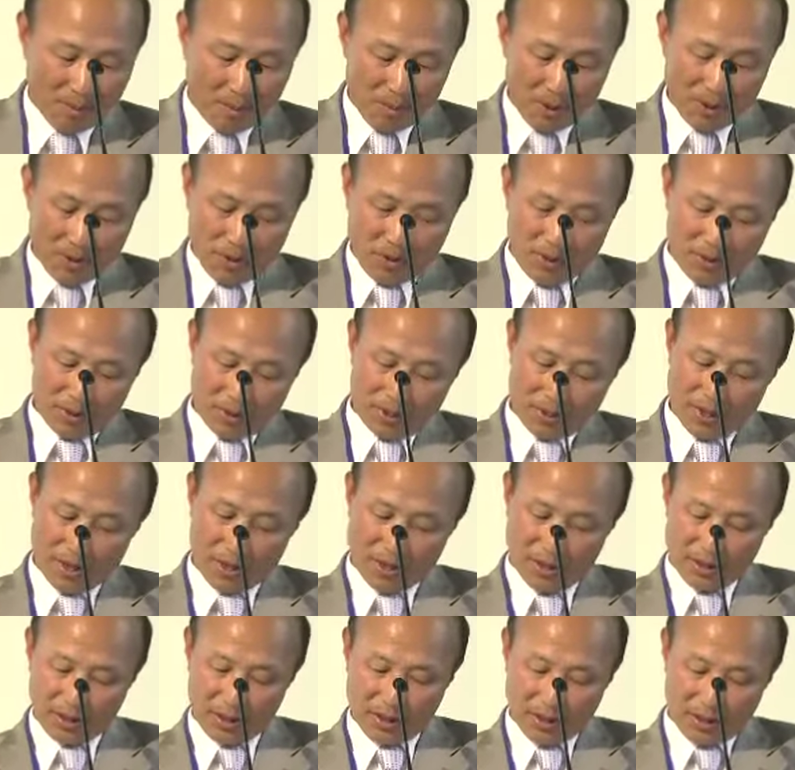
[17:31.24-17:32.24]
because
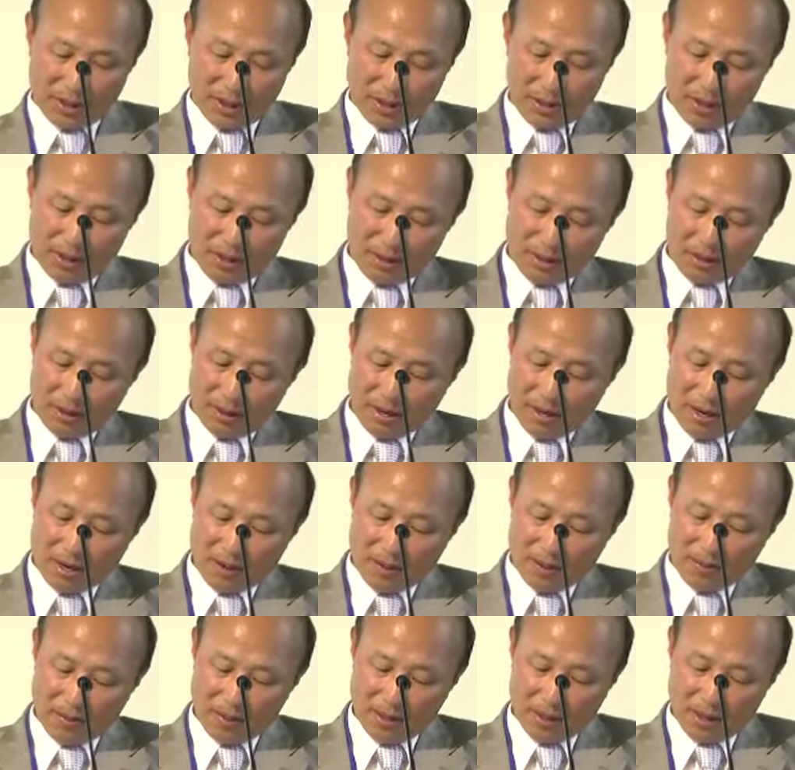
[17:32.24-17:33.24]
there
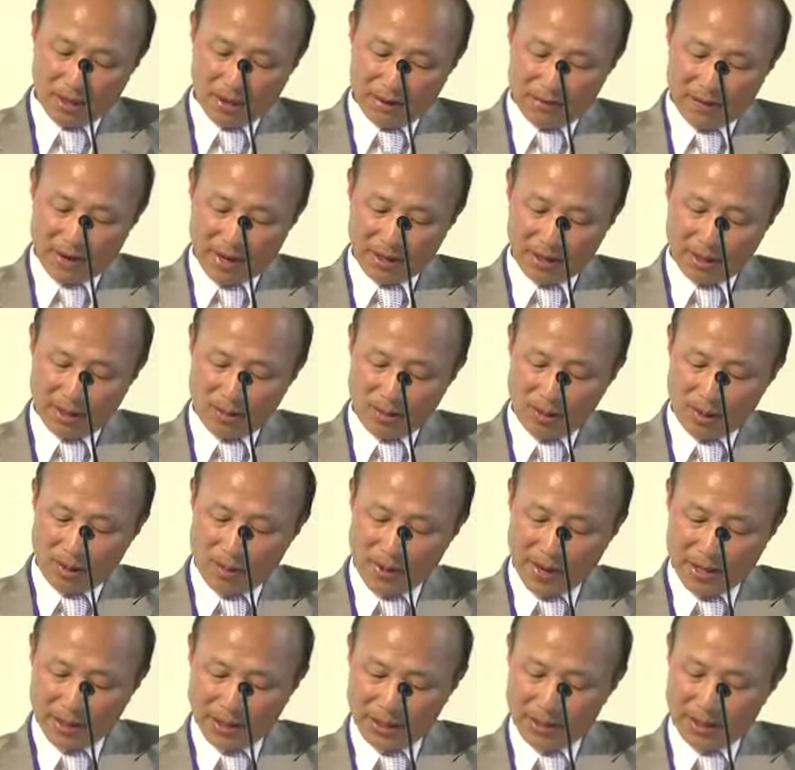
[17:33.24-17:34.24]
are random
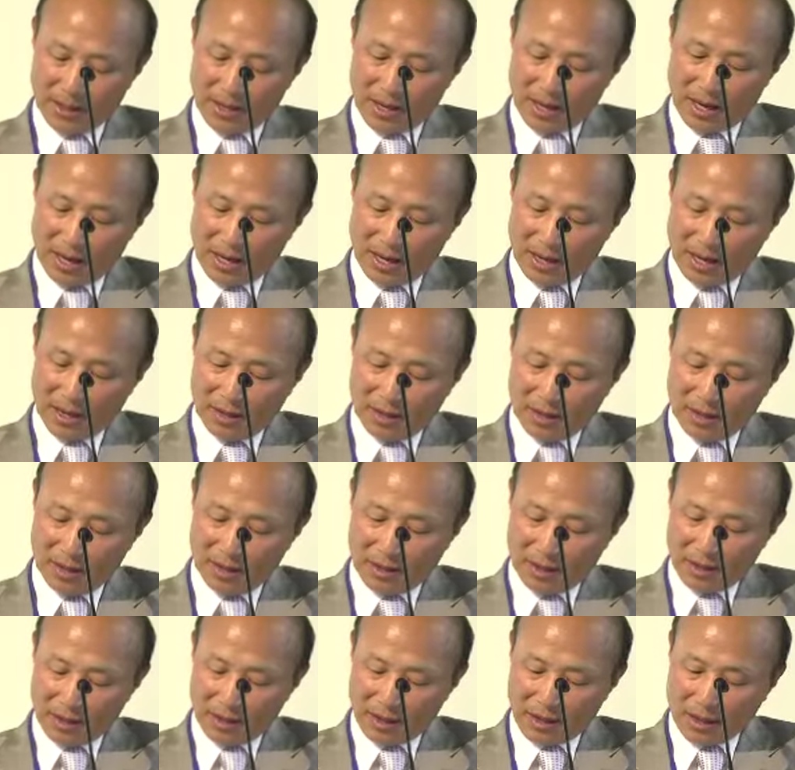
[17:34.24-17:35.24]
events and
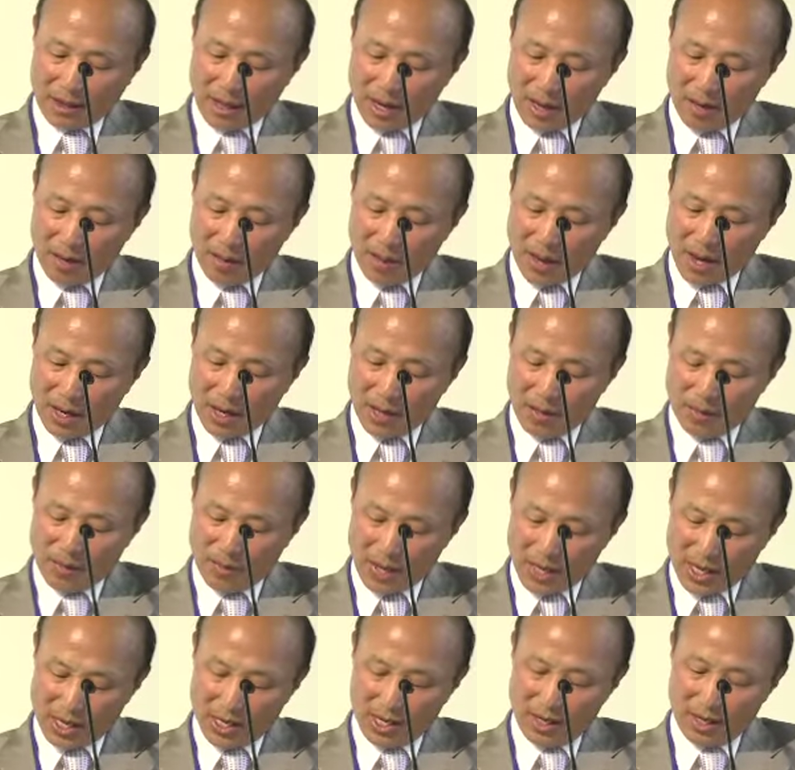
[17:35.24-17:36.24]
they make
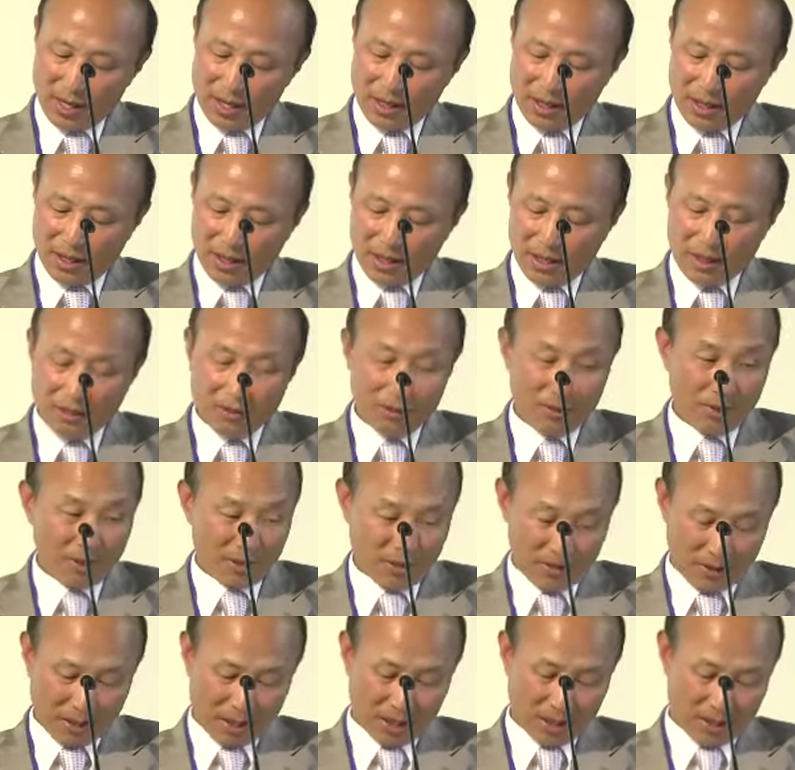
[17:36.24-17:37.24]
me
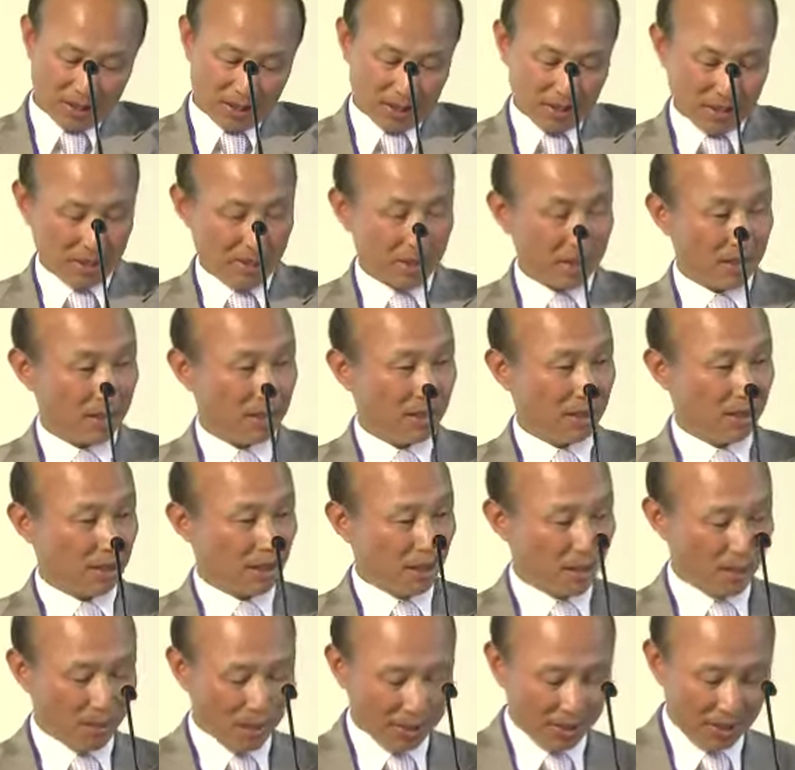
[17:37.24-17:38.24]
interested.
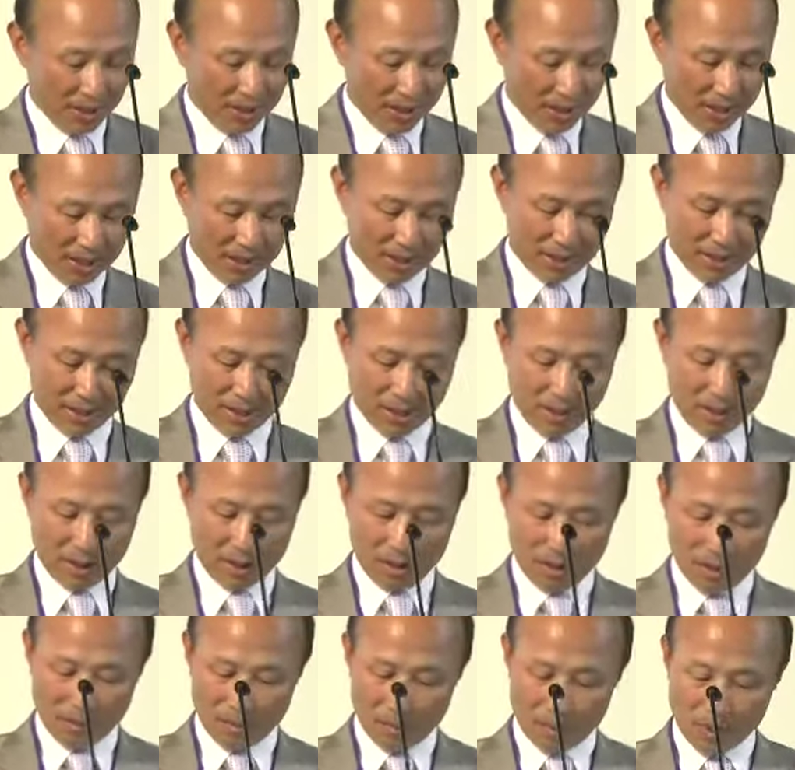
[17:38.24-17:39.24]
Number 6,
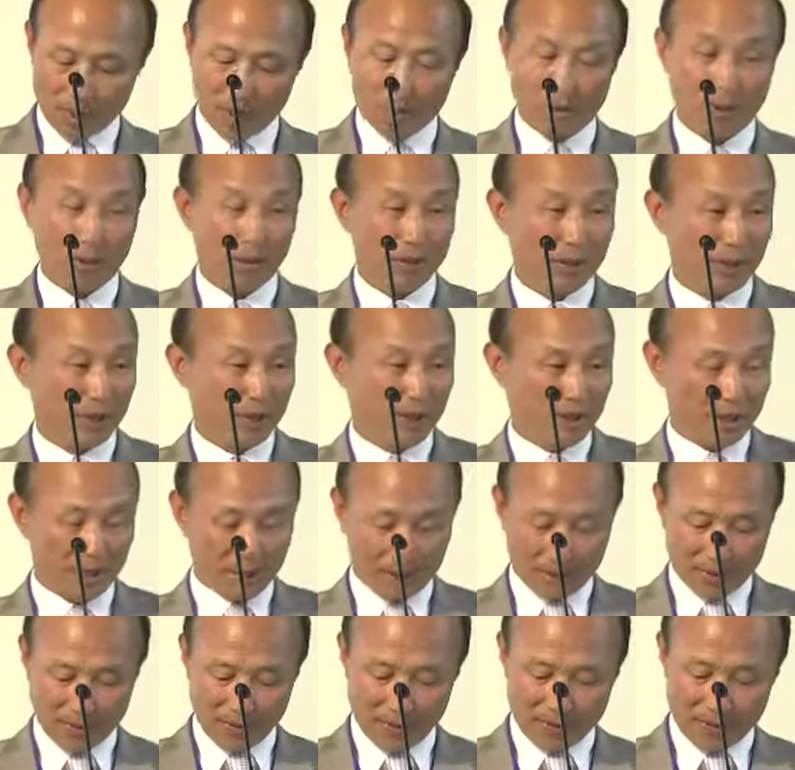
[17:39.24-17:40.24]
because it
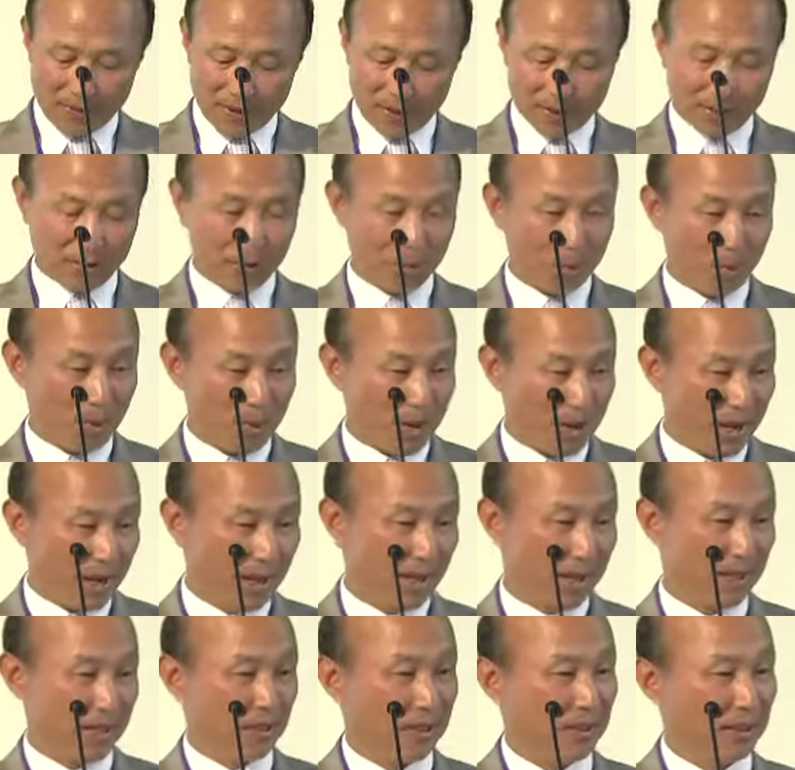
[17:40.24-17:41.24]
is fun to
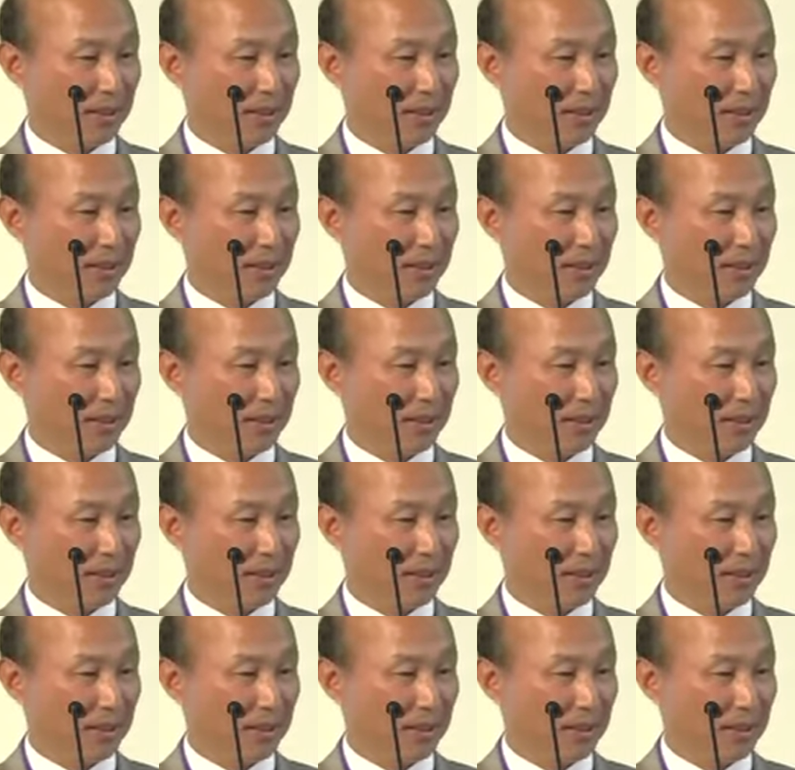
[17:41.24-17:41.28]
play.